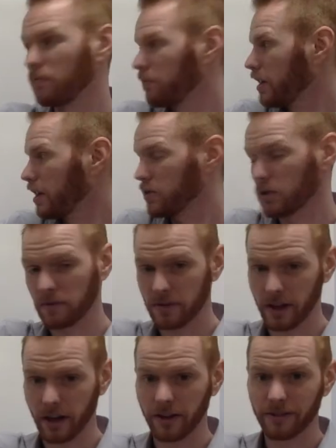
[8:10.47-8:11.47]
it is over
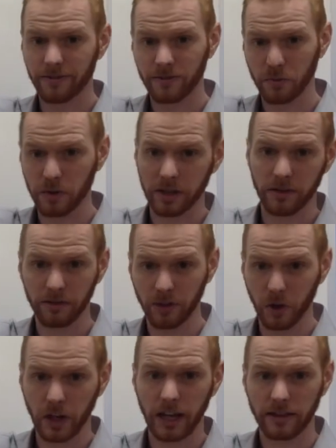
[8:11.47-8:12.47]
there, so we can
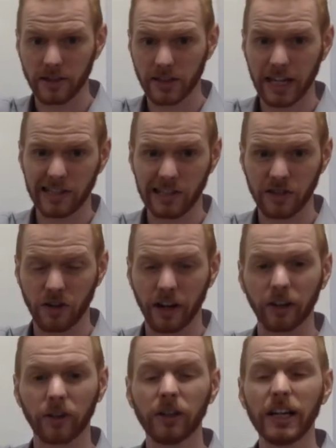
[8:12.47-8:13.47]
locate the sides of the
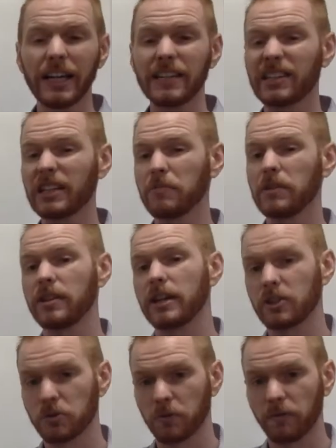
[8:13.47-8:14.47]
triangle. It's going to be the
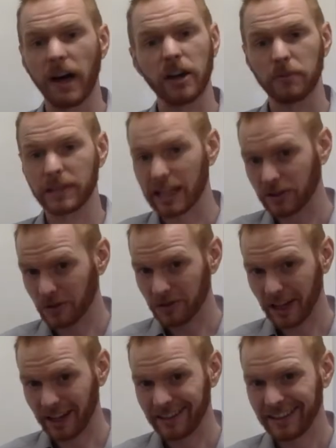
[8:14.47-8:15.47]
decimal value, but that's
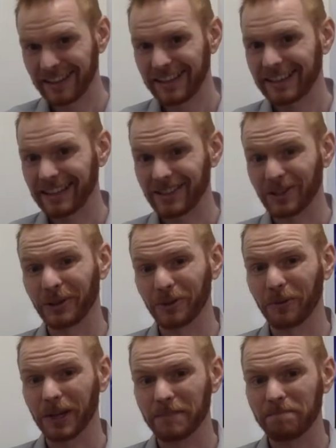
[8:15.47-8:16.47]
okay. That's all I
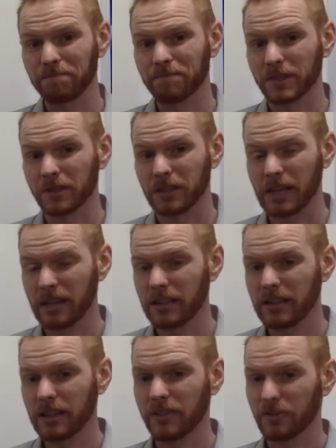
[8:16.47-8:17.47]
want, okay?
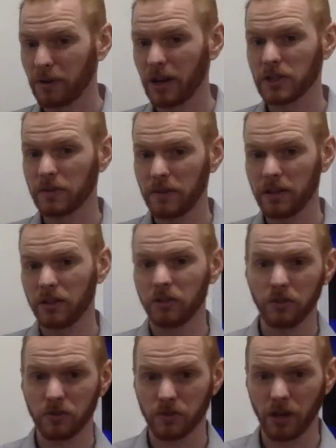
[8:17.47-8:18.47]
So pause the video and
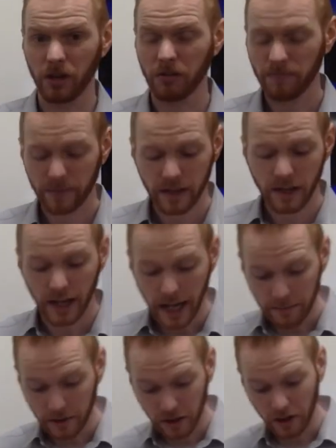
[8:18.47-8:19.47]
do so.
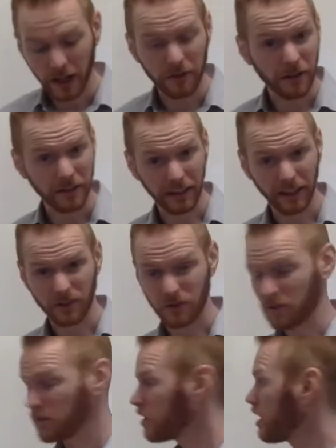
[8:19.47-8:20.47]
I'm going to go ahead and write the
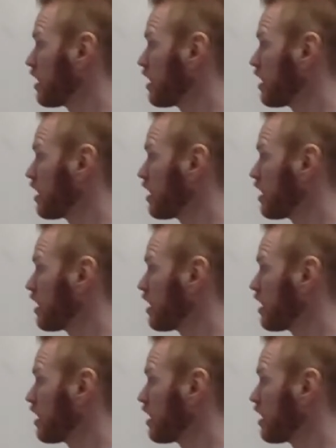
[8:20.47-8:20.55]
answers.